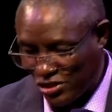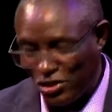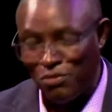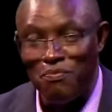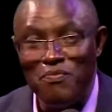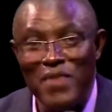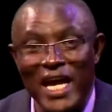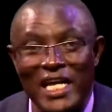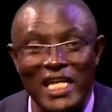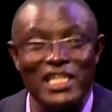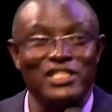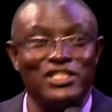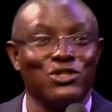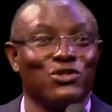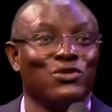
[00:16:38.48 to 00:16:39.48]
to make
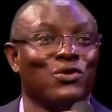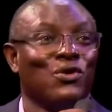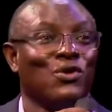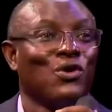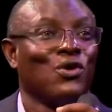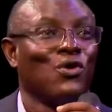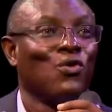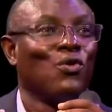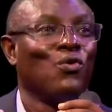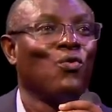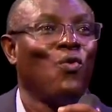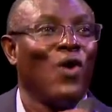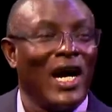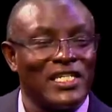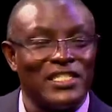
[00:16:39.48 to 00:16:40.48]
into
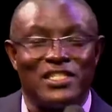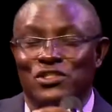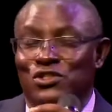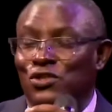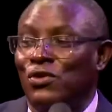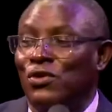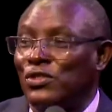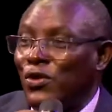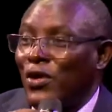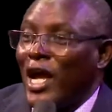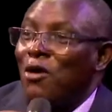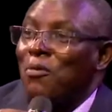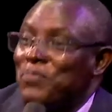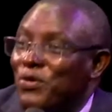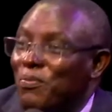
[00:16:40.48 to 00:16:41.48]
what to, to
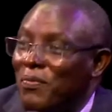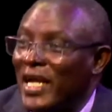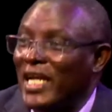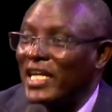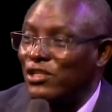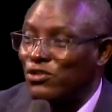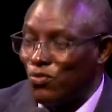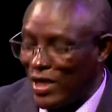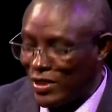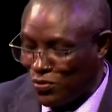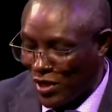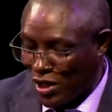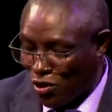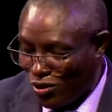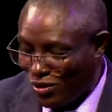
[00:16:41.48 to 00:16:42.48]
help you make into what
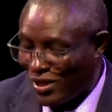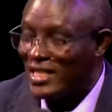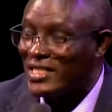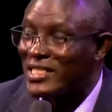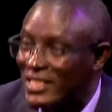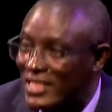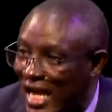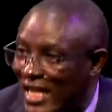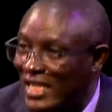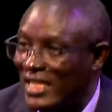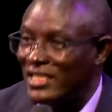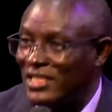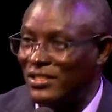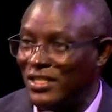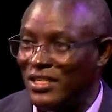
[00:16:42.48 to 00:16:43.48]
we call
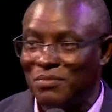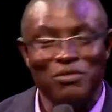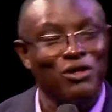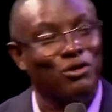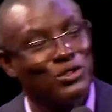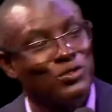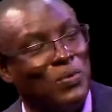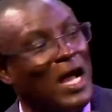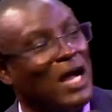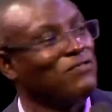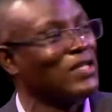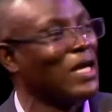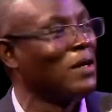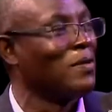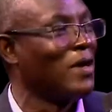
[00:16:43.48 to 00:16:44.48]
silage because we have
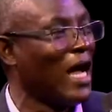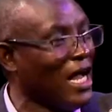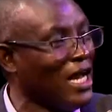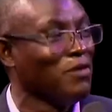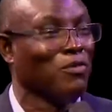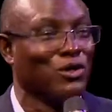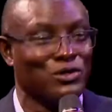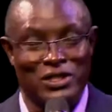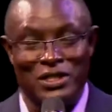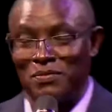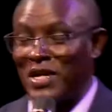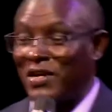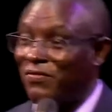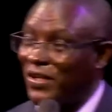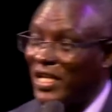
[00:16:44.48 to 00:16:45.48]
some animals in
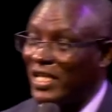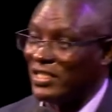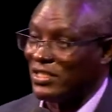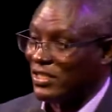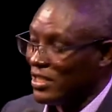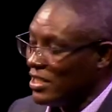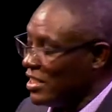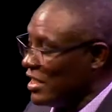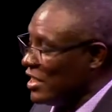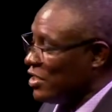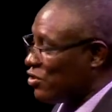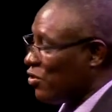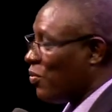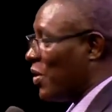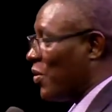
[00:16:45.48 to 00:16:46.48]
my village.
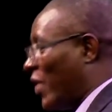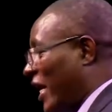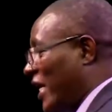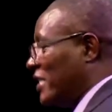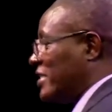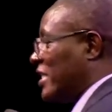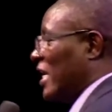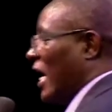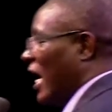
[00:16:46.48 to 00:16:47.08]
So we went